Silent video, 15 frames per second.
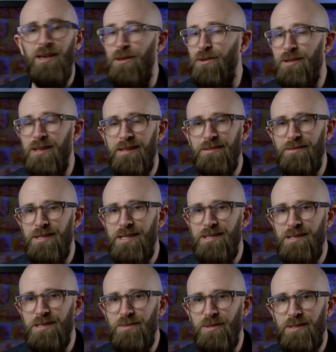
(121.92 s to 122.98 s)
Your nether
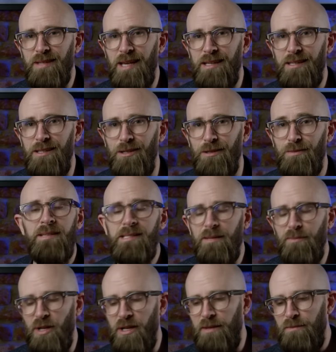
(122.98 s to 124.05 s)
regions will thank you. There's a
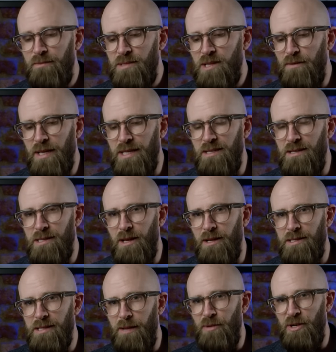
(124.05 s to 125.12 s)
link below. Don't forget to use the code
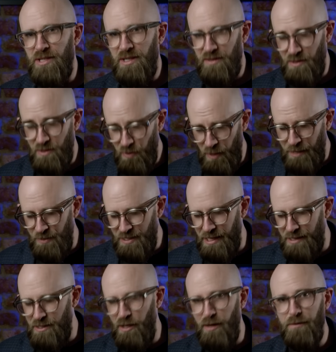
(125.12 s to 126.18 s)
SIDEPROJECTS for
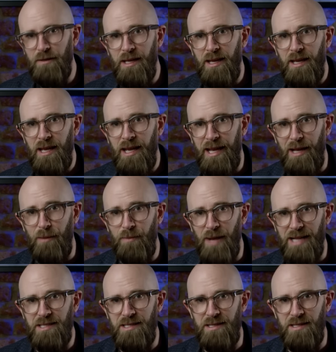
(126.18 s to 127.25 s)
20% off and now
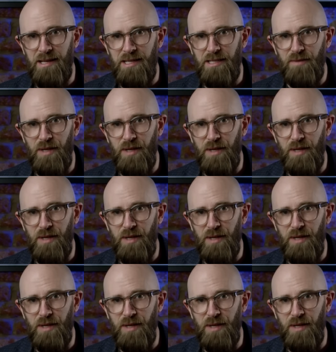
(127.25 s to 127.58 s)
back to today's